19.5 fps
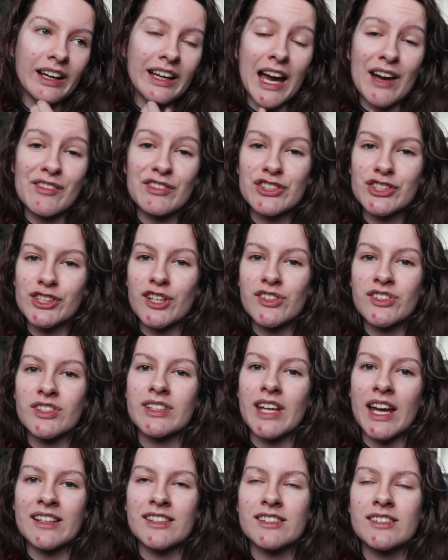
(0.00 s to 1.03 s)
I haven't started
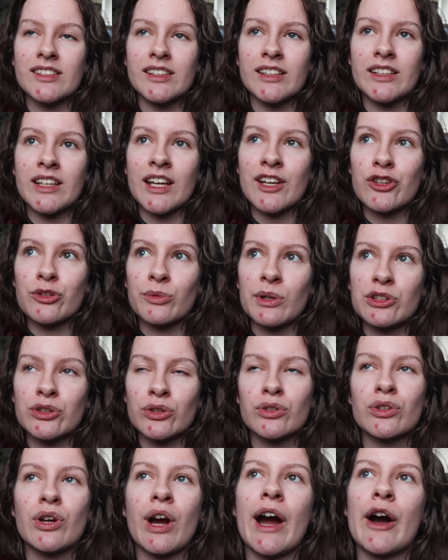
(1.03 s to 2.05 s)
editing it yet, so I
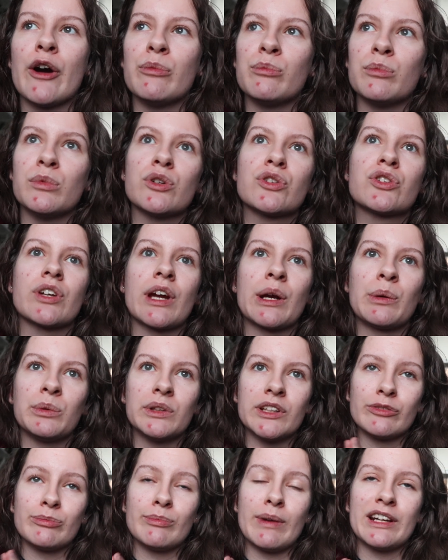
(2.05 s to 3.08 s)
don't know how much I
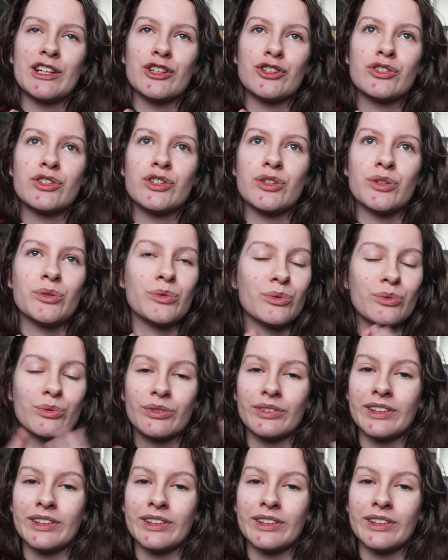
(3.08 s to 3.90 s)
will have managed to